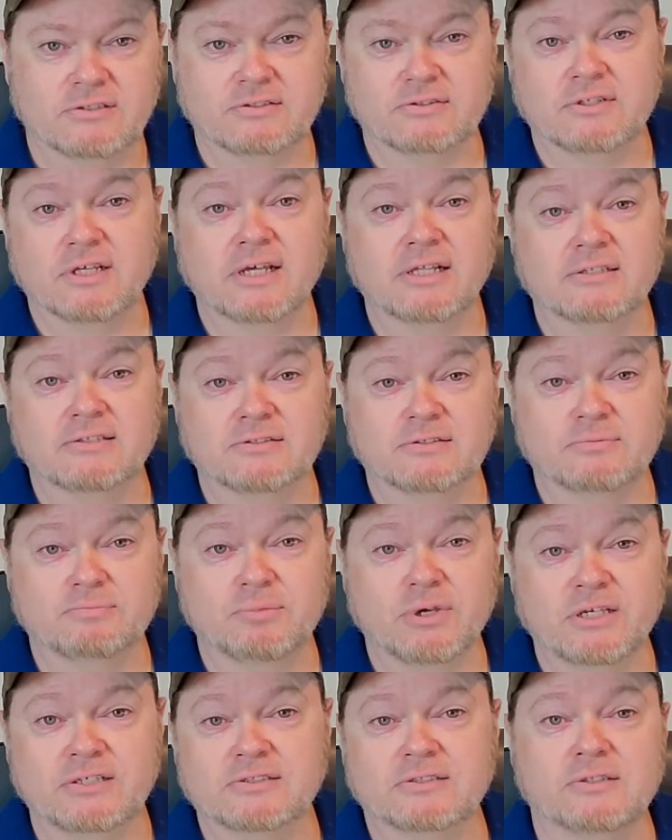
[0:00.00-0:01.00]
that's
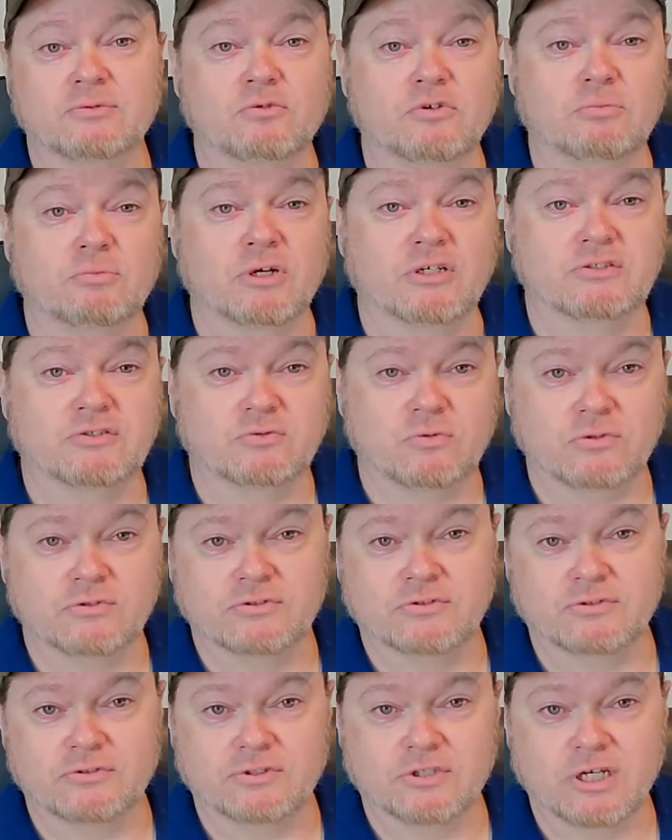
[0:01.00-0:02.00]
basically where my
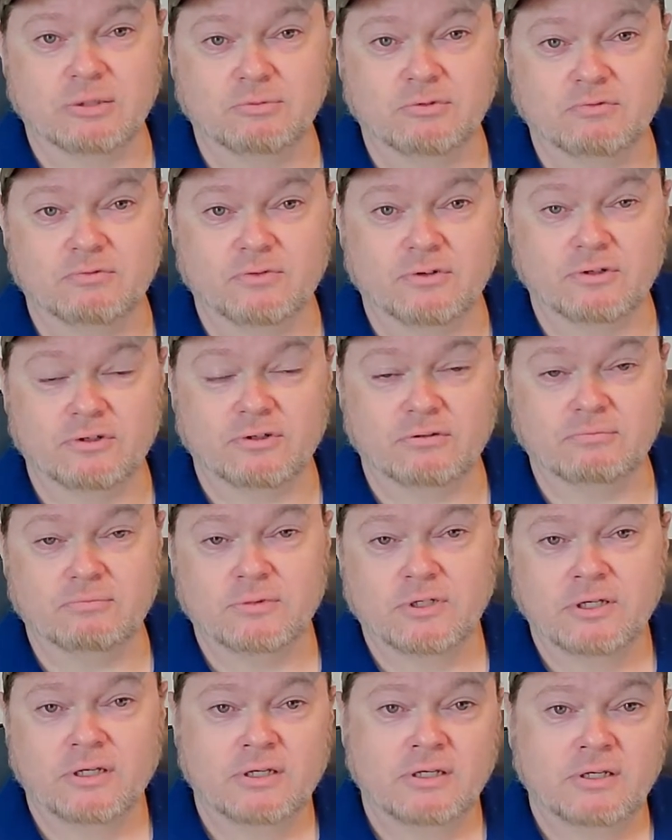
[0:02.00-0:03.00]
sources are coming from.
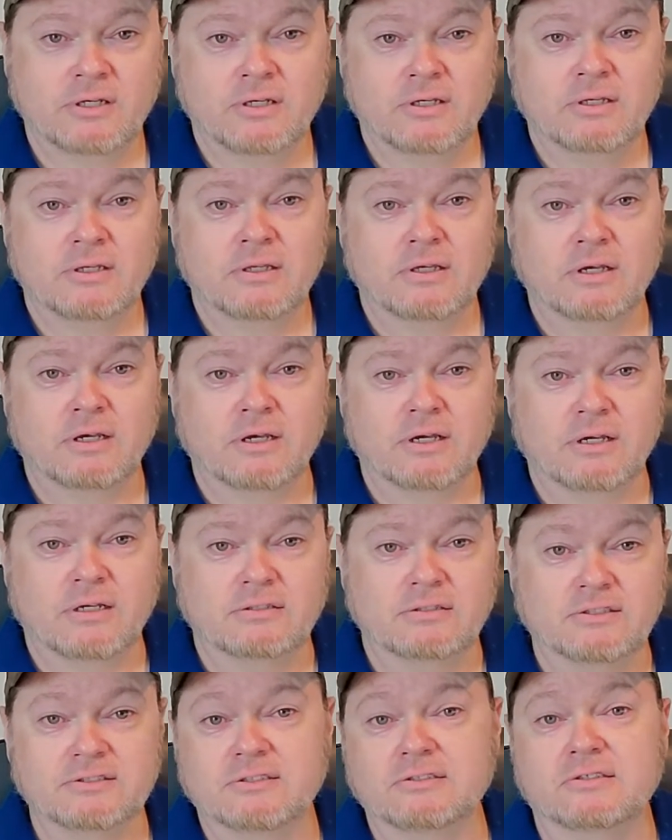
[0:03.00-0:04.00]

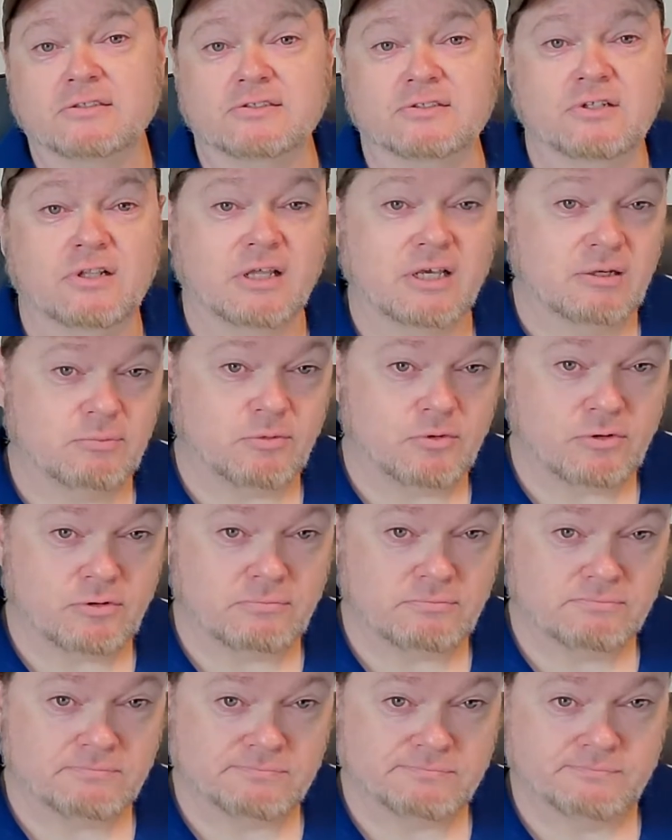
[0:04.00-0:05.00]
Just a disclaimer:
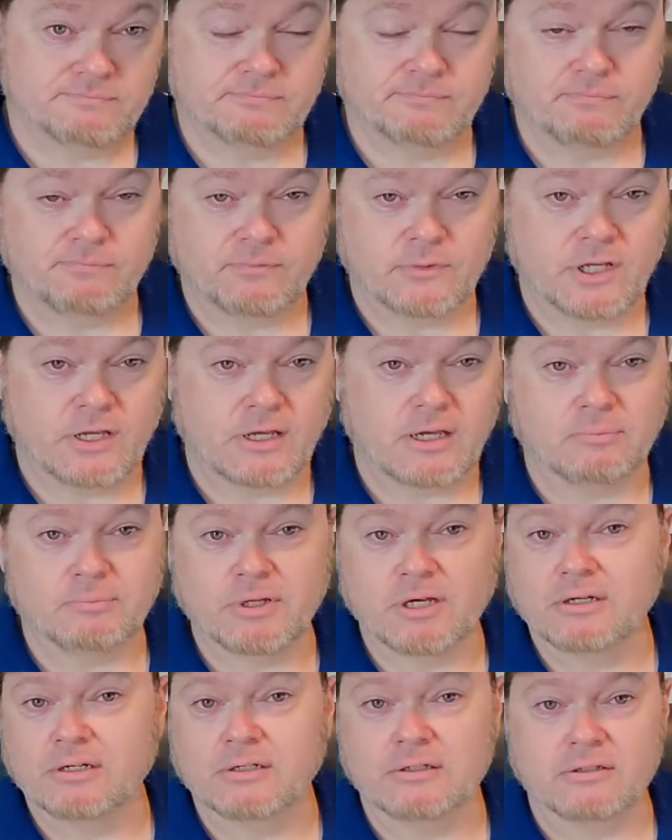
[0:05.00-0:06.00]

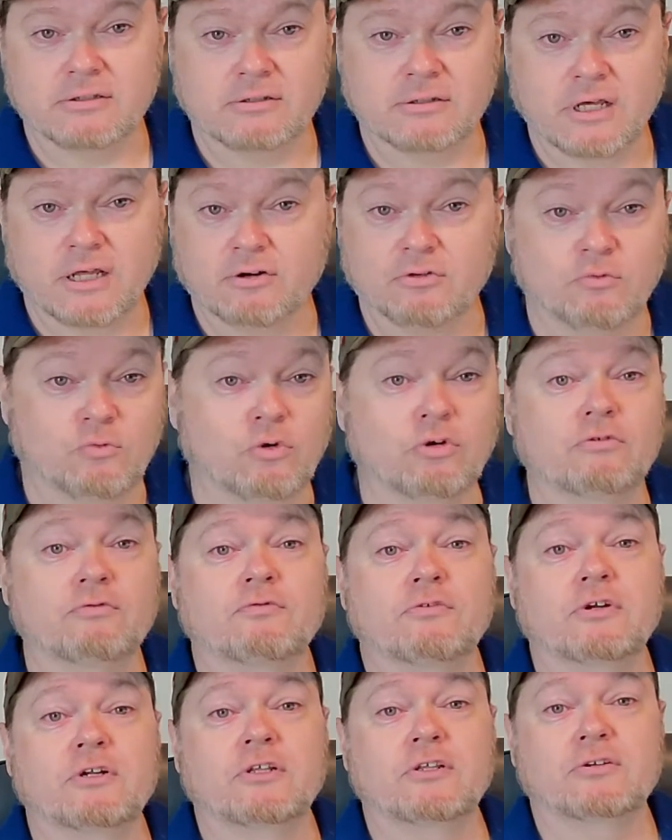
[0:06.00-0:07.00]
I don't work
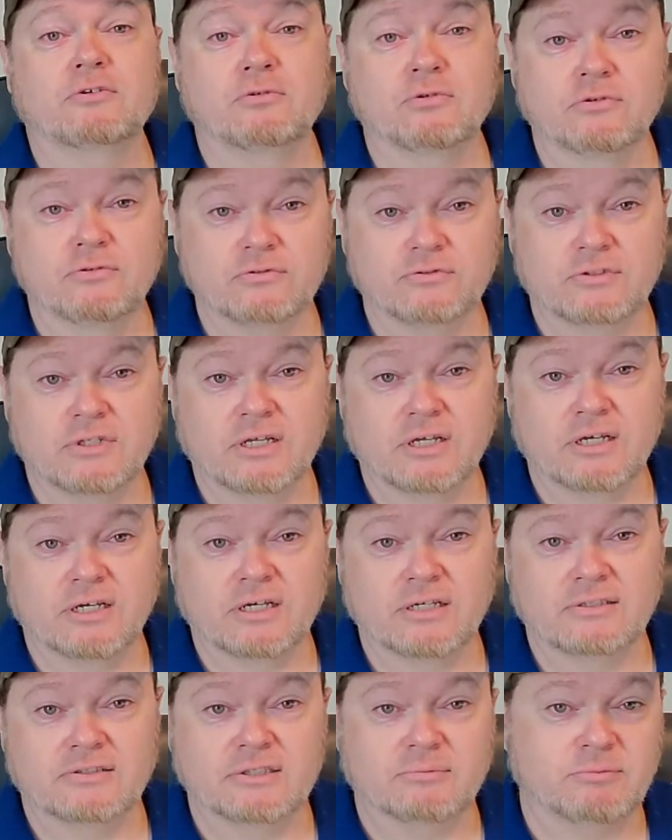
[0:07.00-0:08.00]
for any of the cruise
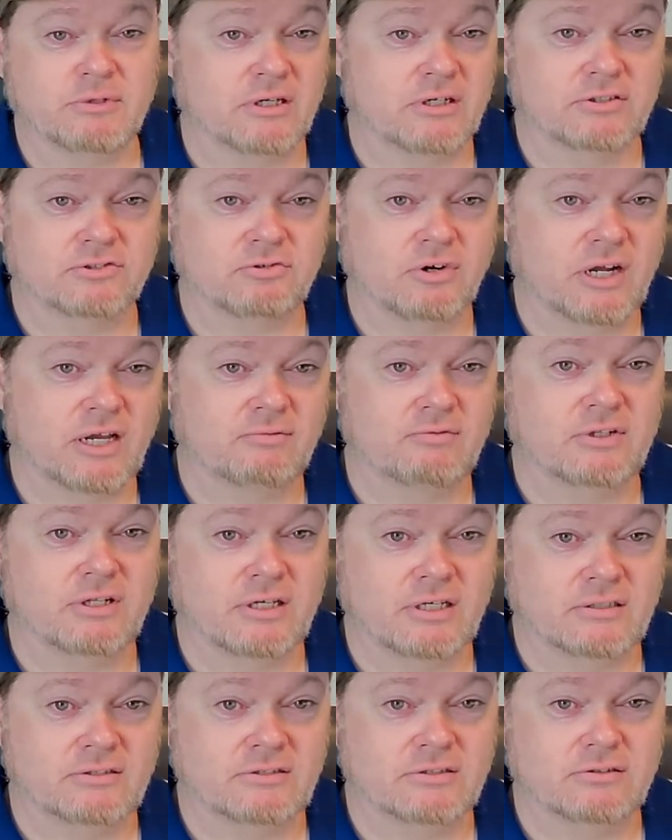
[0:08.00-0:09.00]
lines. I'm not a travel
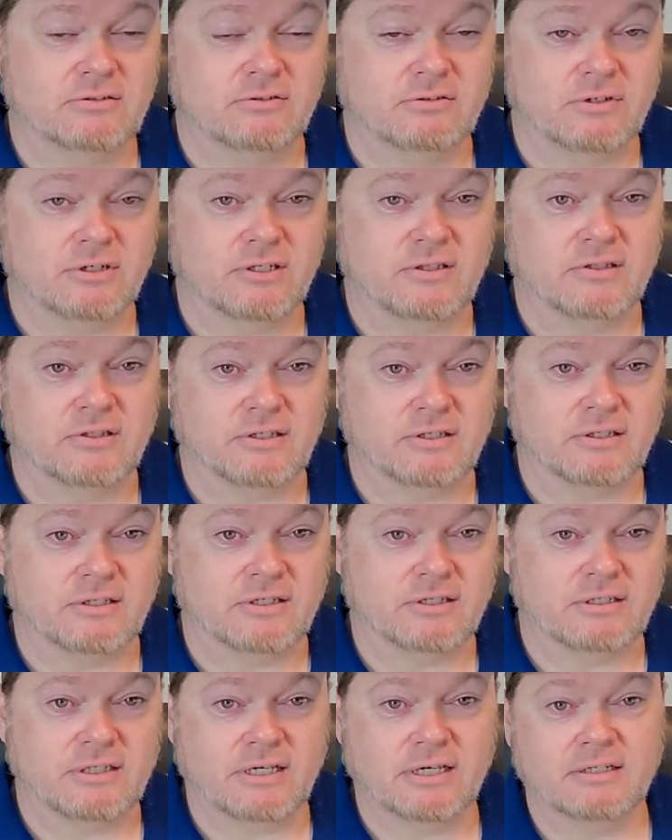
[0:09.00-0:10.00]
agent or anything
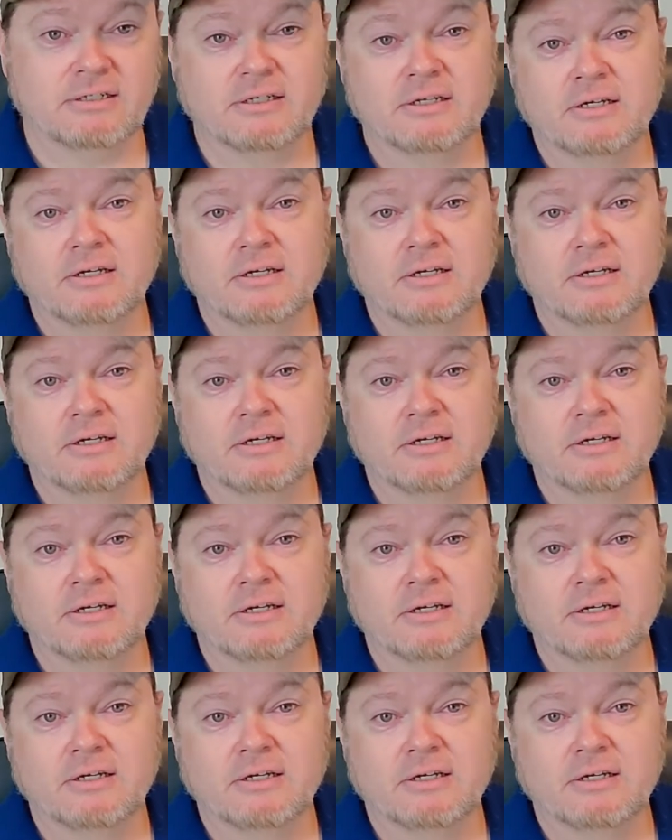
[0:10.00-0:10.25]
like that.